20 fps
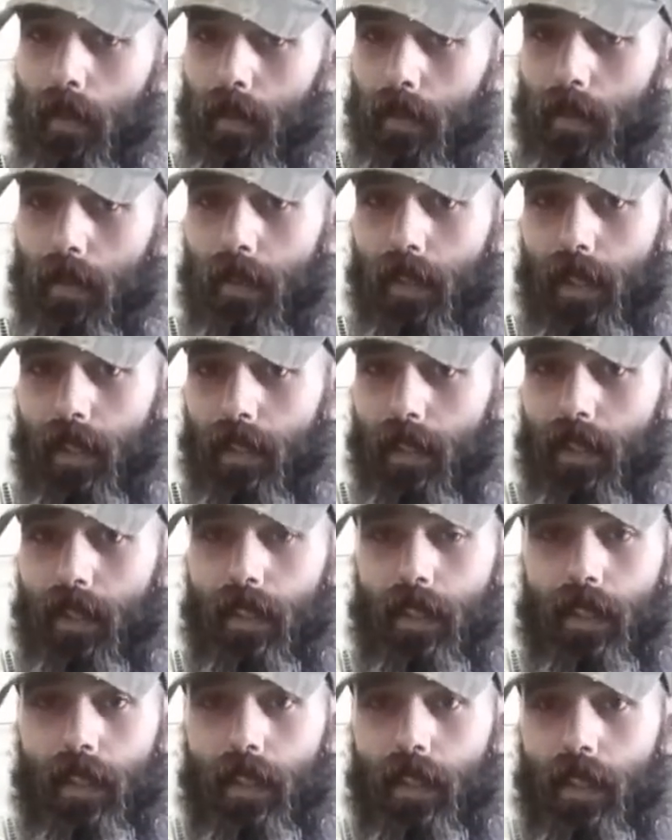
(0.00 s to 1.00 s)

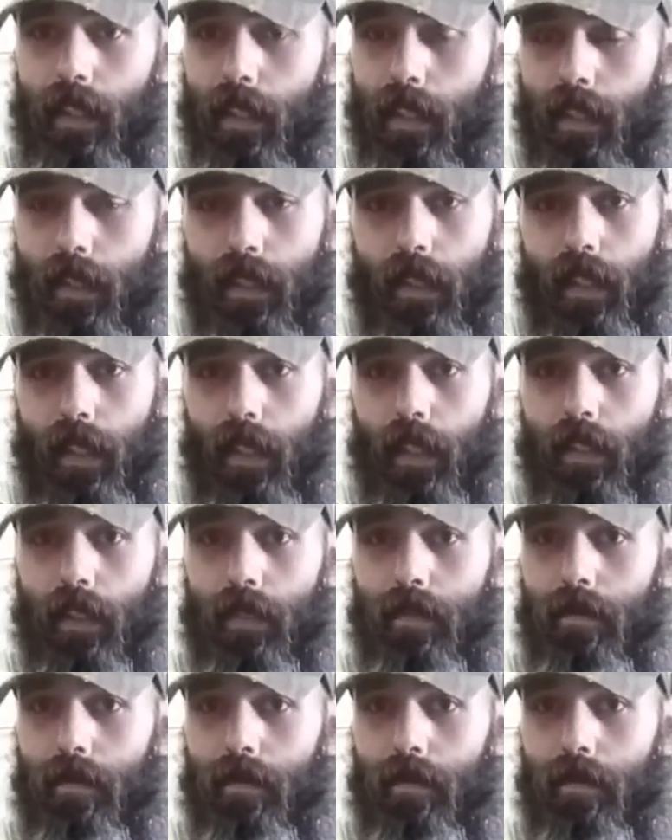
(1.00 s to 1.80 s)
$60-ish,